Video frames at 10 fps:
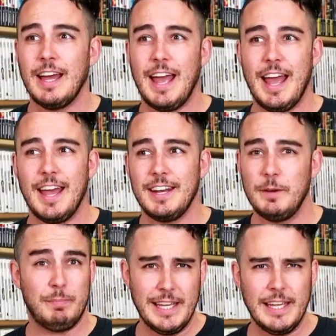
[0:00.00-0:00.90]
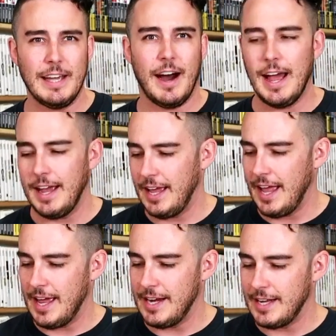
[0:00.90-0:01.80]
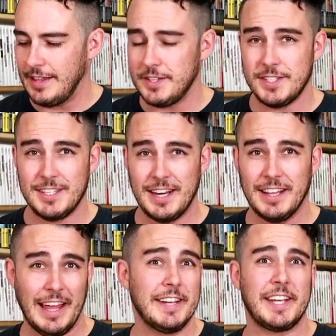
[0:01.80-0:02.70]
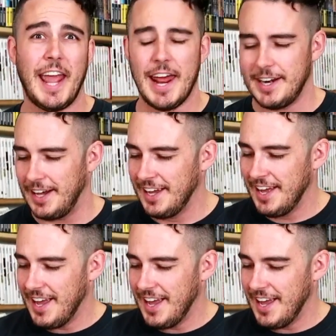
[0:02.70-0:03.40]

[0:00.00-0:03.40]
and in PEI, and this is in Atlantic Canada.